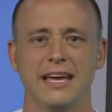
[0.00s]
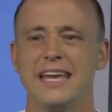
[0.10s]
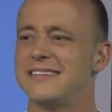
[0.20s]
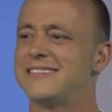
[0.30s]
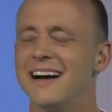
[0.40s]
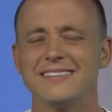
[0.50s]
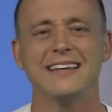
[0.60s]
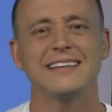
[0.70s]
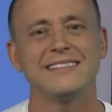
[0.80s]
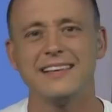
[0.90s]
It
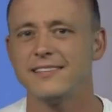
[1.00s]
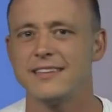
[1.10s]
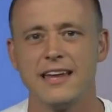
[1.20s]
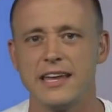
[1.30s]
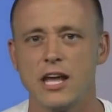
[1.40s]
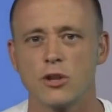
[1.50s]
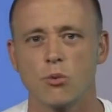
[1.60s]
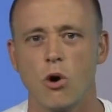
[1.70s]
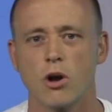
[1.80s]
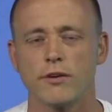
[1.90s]
doesn't exist in any
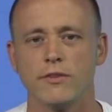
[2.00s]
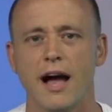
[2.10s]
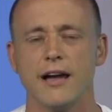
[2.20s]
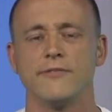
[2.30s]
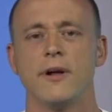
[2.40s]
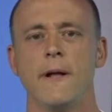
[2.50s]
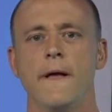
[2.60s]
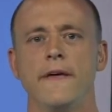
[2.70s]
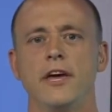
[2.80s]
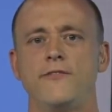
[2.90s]
other walk of life.
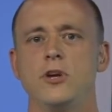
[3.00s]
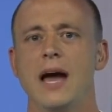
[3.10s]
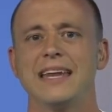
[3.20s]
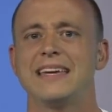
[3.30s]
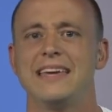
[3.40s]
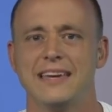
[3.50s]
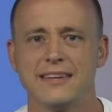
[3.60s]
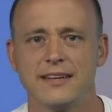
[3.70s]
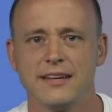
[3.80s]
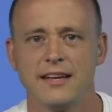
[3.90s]
If you had a
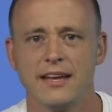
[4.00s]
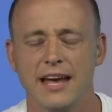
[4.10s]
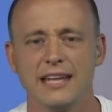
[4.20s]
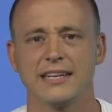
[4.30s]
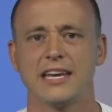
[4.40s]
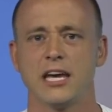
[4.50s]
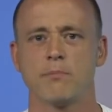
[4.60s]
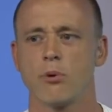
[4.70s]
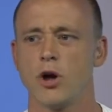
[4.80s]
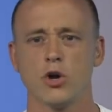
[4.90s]
kid and the
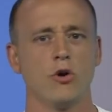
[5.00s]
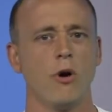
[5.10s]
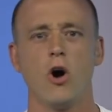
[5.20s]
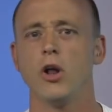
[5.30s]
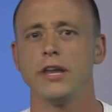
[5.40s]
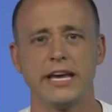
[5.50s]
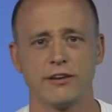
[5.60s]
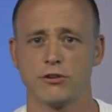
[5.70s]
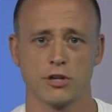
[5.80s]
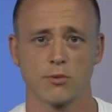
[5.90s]
kid brought home all
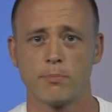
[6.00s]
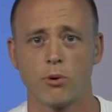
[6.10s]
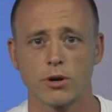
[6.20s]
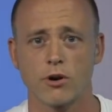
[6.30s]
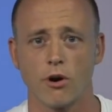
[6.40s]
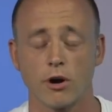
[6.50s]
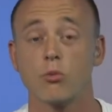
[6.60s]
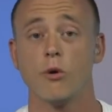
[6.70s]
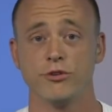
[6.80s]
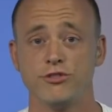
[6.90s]
A's on the report
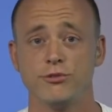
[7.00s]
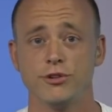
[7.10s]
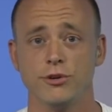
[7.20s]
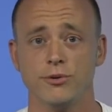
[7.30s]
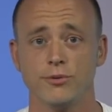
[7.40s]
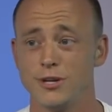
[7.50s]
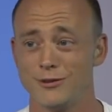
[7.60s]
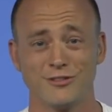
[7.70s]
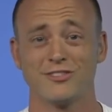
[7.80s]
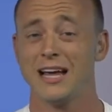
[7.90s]
card, what would you do? Well,
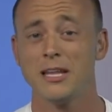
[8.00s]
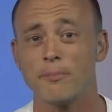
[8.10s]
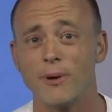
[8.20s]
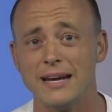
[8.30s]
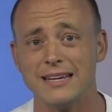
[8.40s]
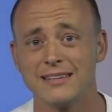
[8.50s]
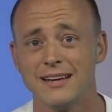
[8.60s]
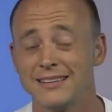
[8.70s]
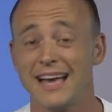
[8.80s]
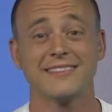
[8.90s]
you'd celebrate it.
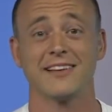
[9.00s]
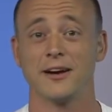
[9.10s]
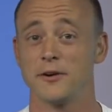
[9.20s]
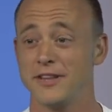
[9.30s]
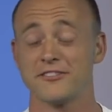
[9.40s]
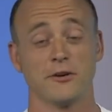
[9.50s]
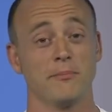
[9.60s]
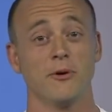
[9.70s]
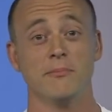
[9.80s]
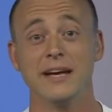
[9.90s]
That's a, that's a
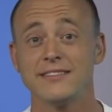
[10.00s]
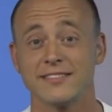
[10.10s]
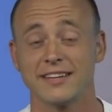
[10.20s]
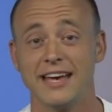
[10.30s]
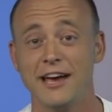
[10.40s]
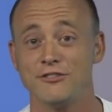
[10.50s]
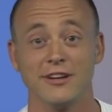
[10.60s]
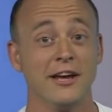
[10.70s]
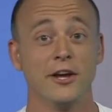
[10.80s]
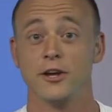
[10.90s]
momentous occasion.